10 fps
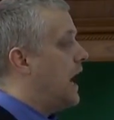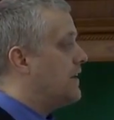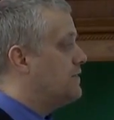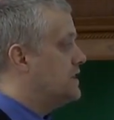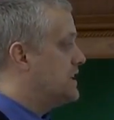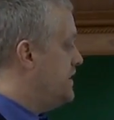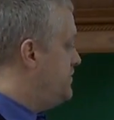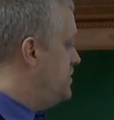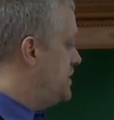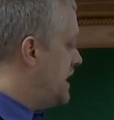I will
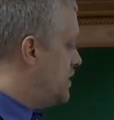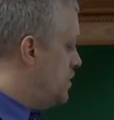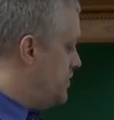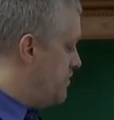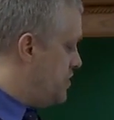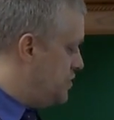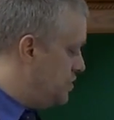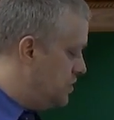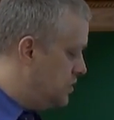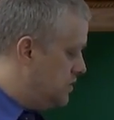give you that
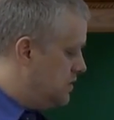overview.